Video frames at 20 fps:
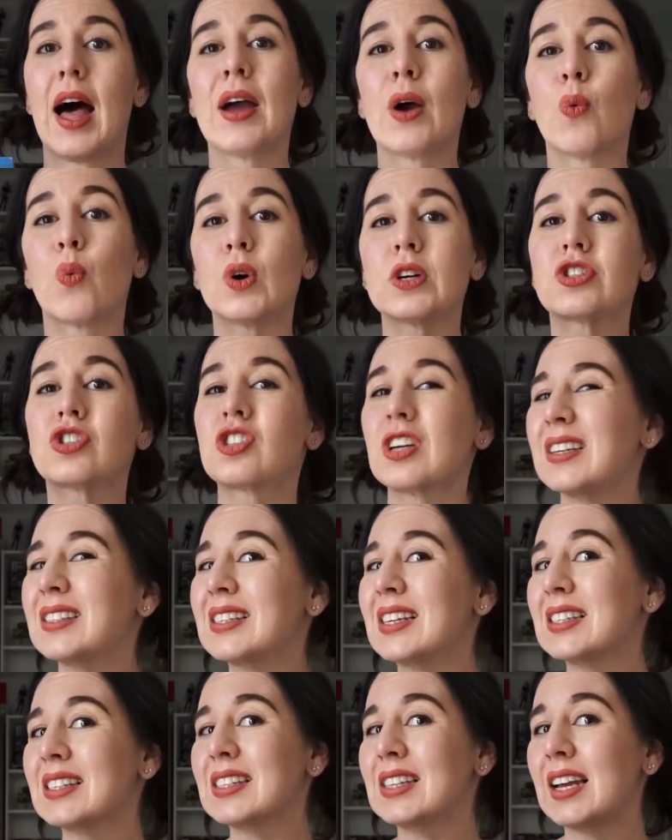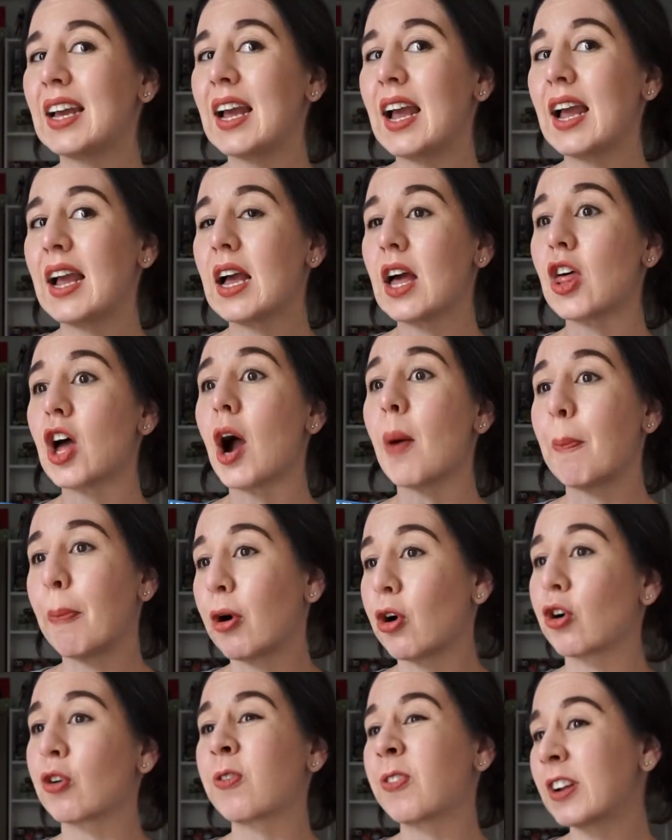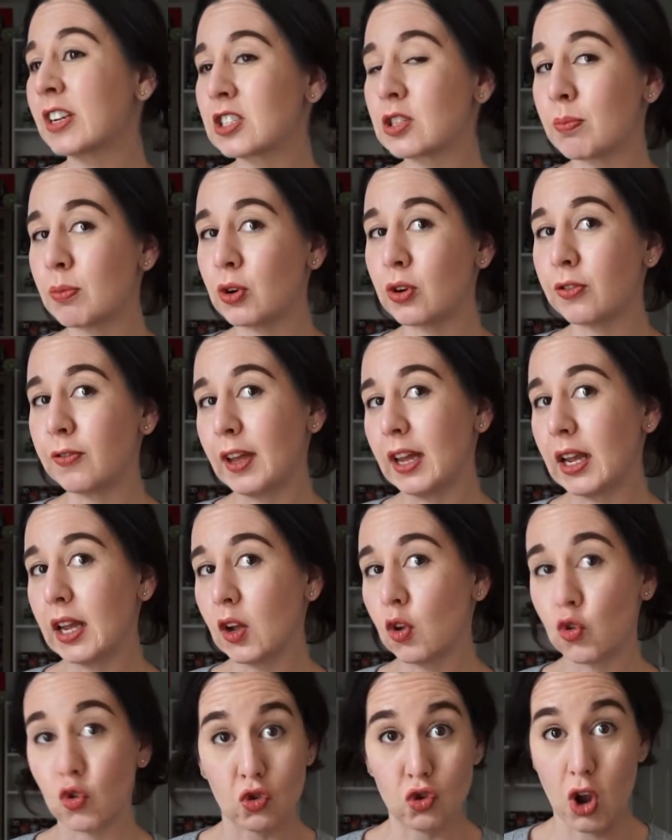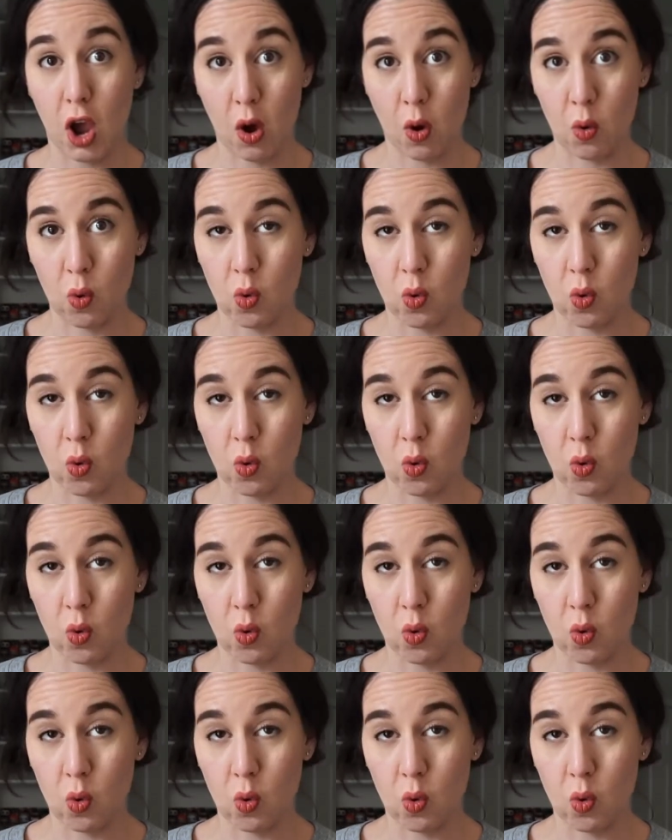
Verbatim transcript: Was Justice League a perfect movie? No.